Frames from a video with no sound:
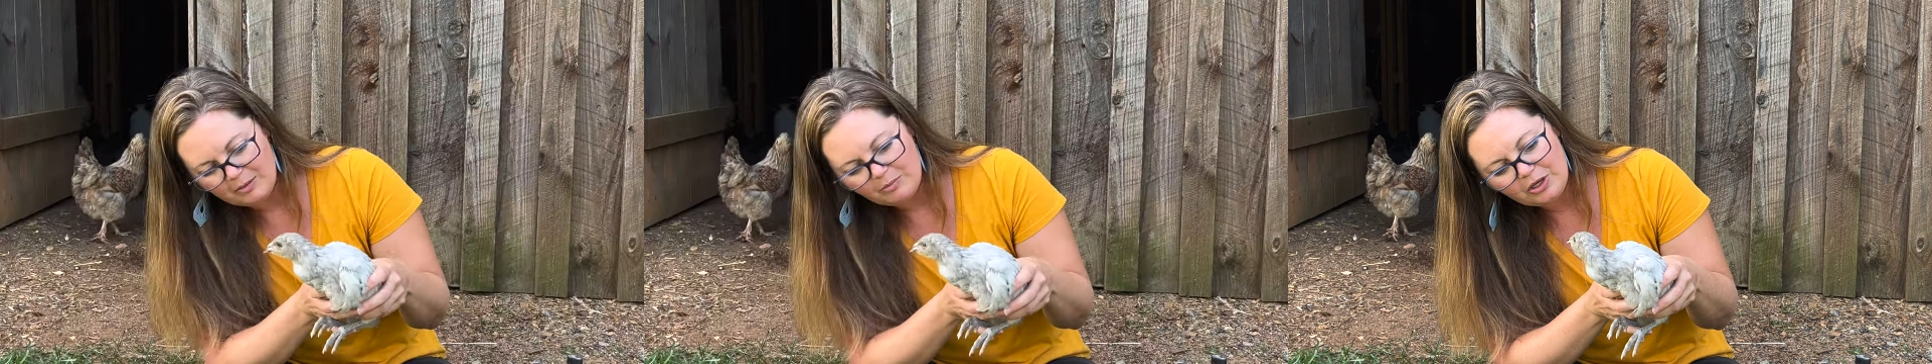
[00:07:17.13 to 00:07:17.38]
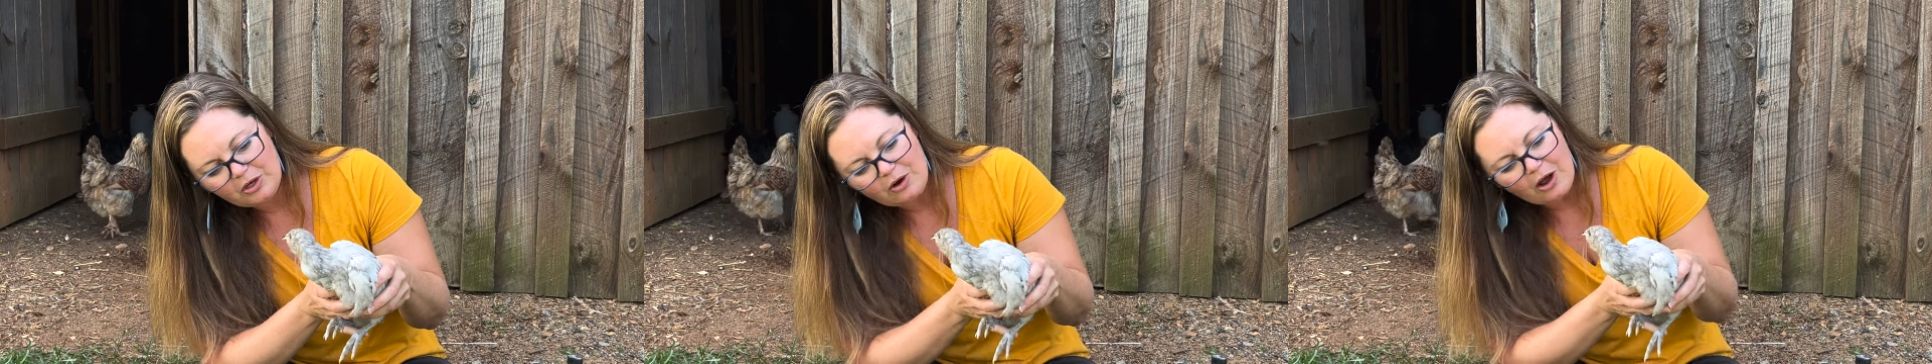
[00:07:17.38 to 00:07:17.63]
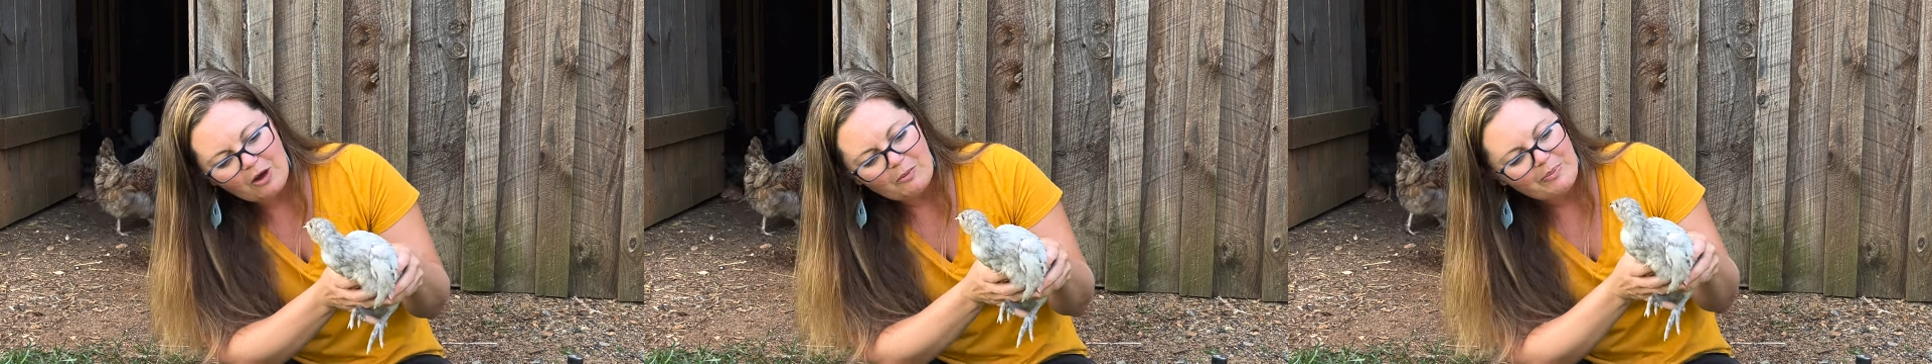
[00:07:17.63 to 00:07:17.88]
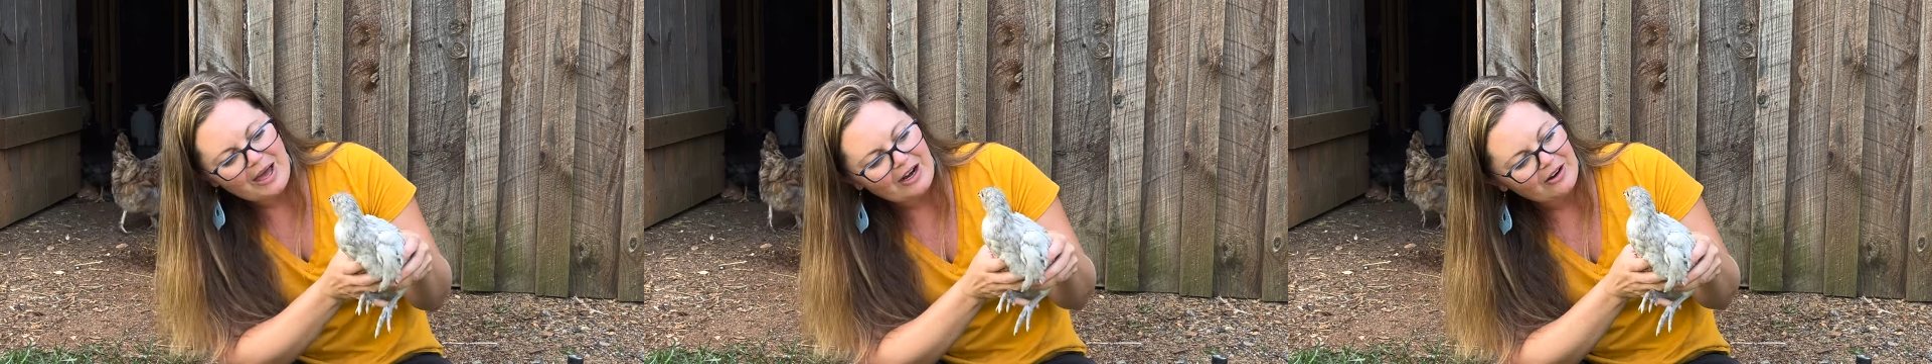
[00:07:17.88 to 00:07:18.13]
but you're all
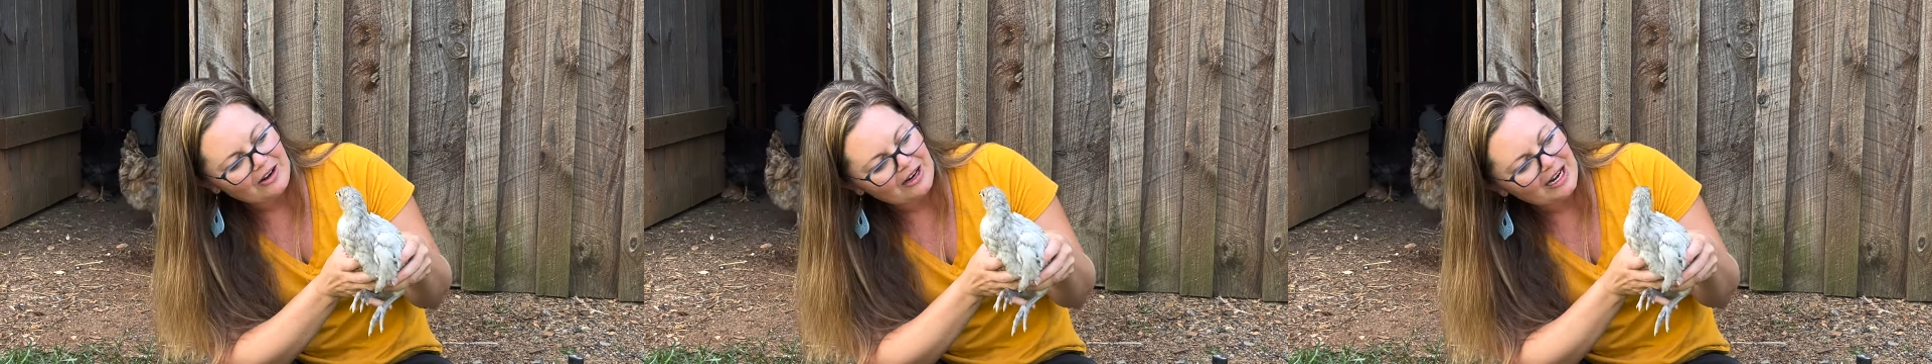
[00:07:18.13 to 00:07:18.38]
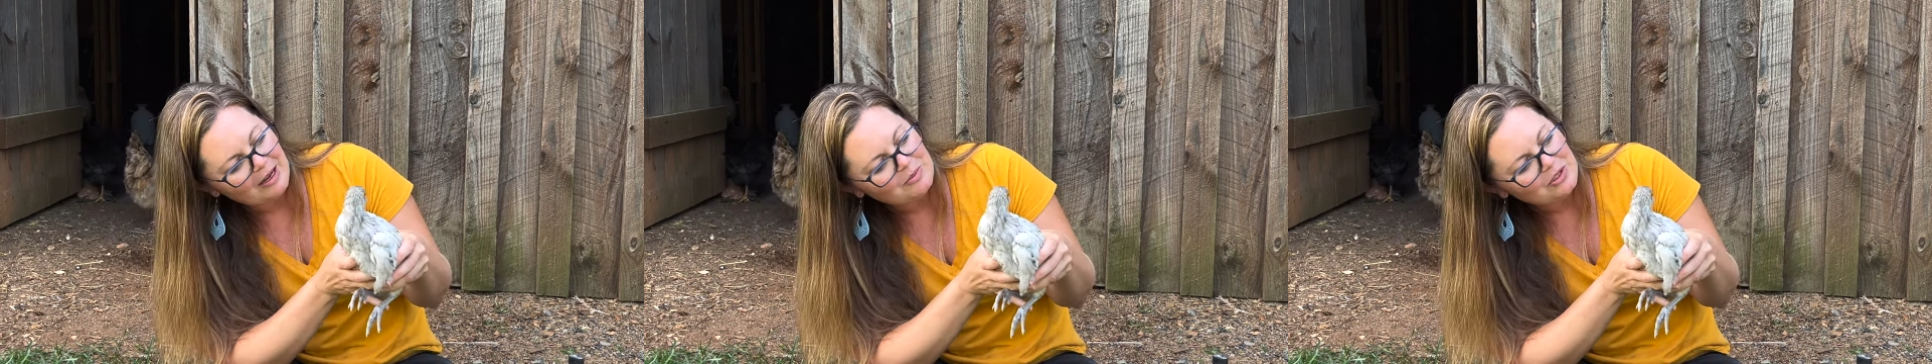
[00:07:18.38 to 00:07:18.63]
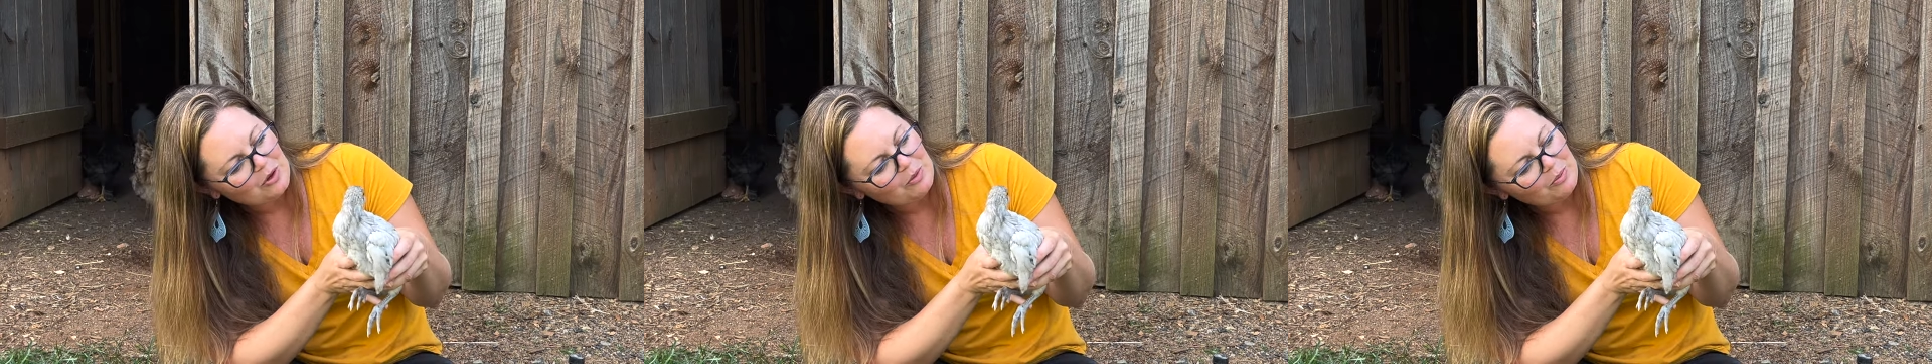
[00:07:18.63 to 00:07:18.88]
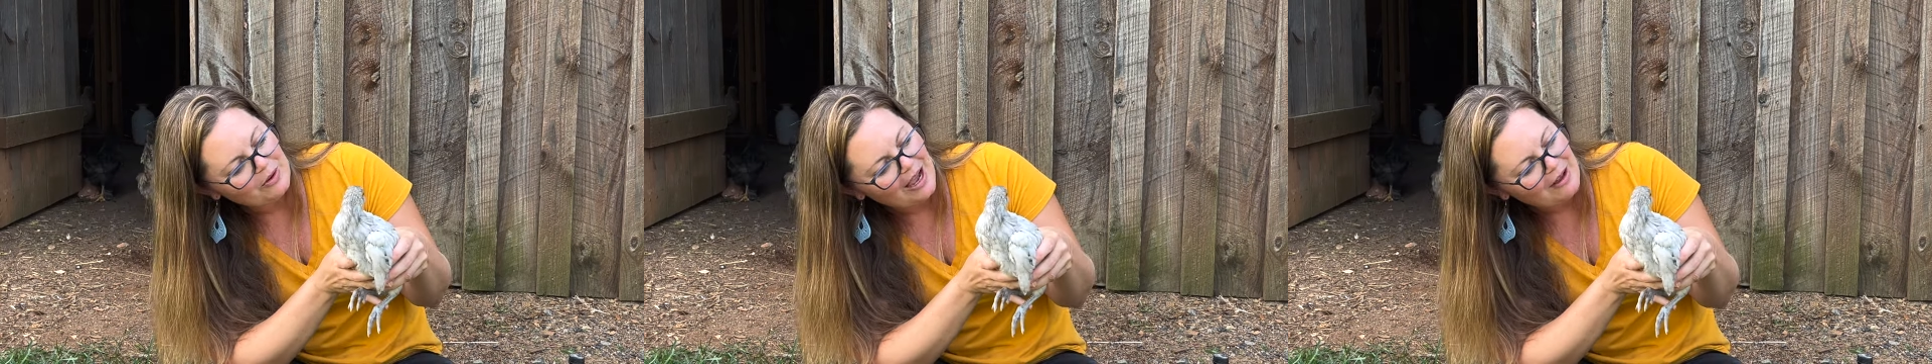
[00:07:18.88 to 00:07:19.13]
better, and I'm so
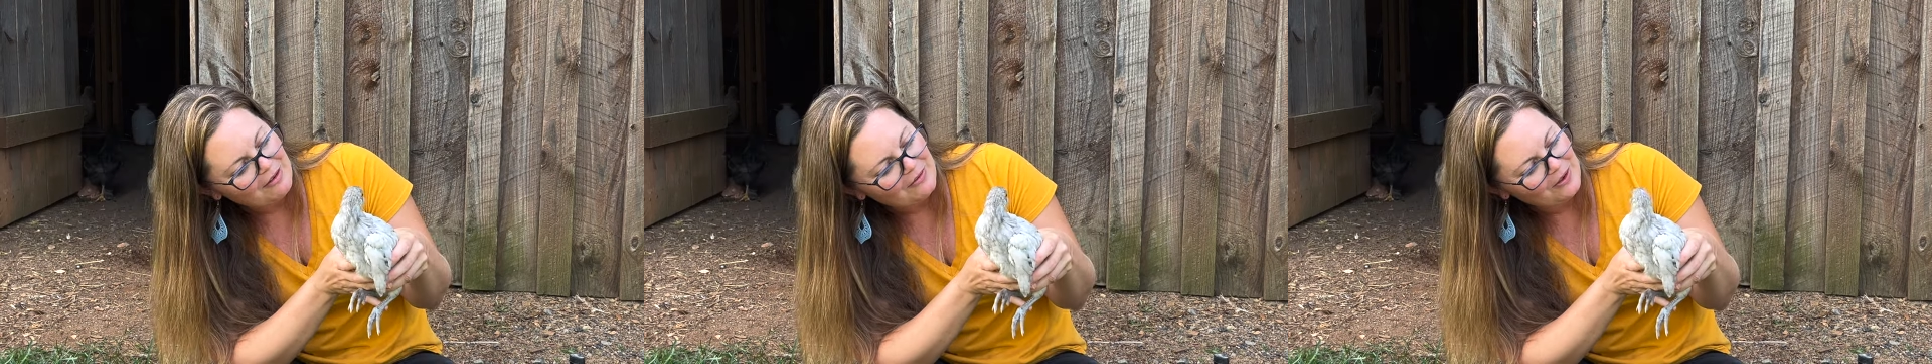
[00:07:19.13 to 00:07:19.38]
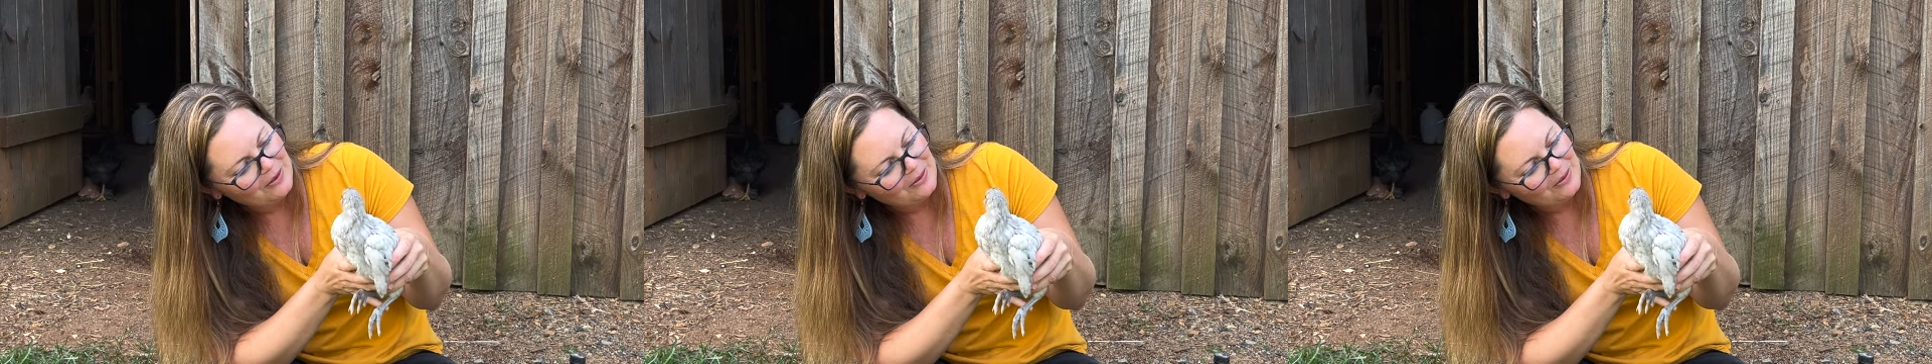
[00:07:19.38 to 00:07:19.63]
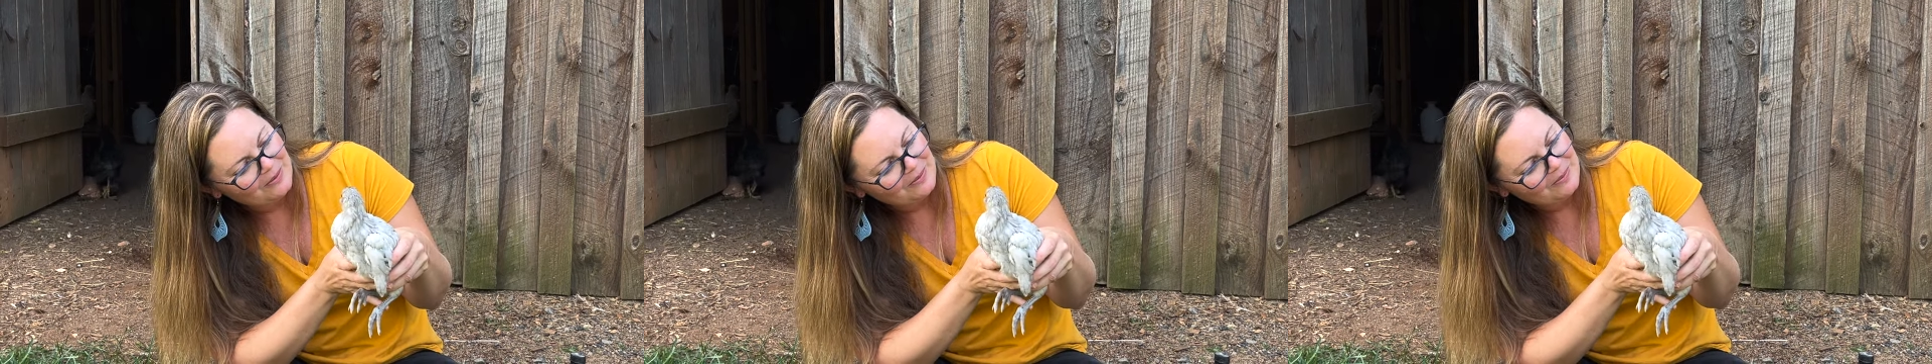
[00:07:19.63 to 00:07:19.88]
proud of you.